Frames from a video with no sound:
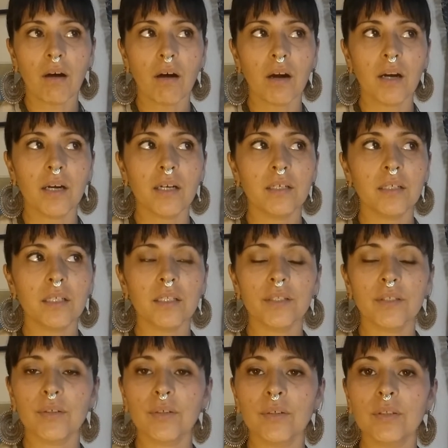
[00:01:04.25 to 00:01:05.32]
are a
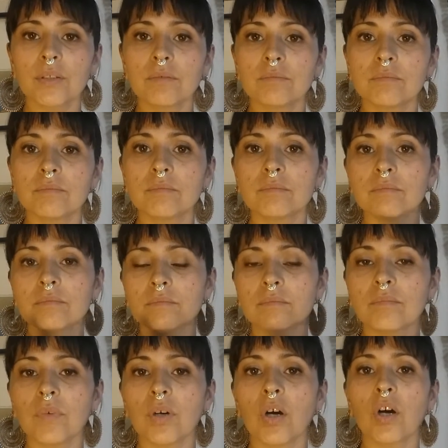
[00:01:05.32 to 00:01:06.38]
little
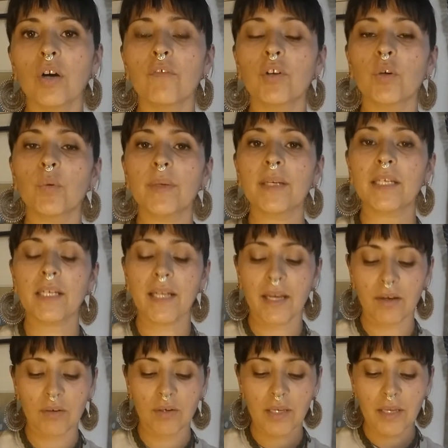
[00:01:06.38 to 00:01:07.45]
over a week
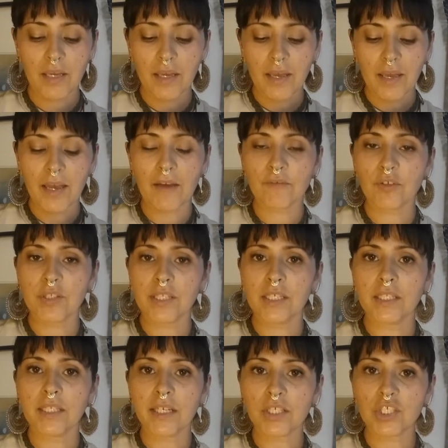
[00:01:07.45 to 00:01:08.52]
now after the
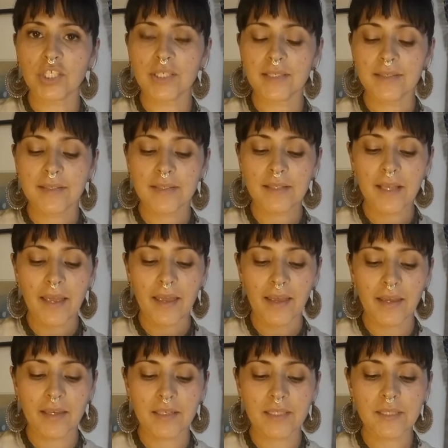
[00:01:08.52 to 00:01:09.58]
elections.
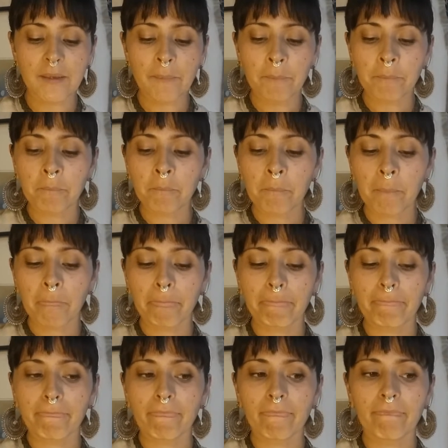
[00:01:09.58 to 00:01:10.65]
And
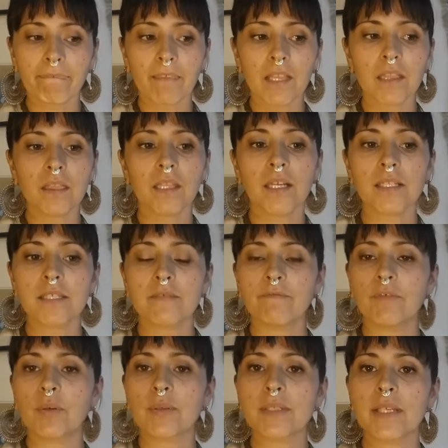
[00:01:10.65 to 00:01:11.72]
lots of
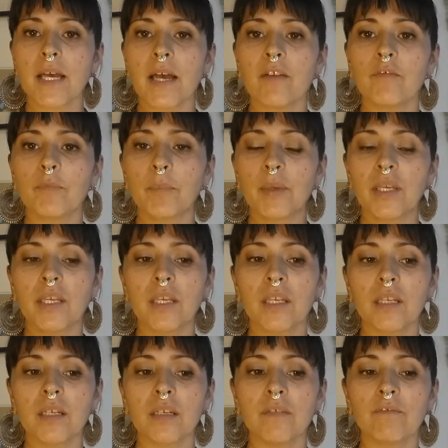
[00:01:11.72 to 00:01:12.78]
folks have
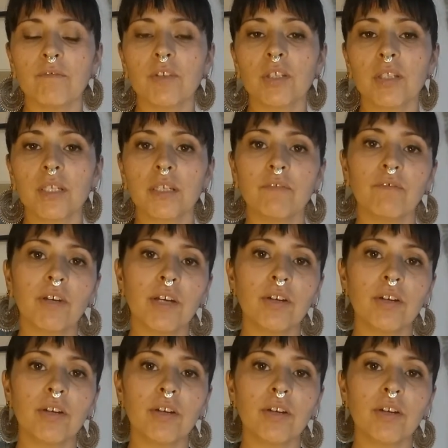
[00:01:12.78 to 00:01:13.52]
been feeling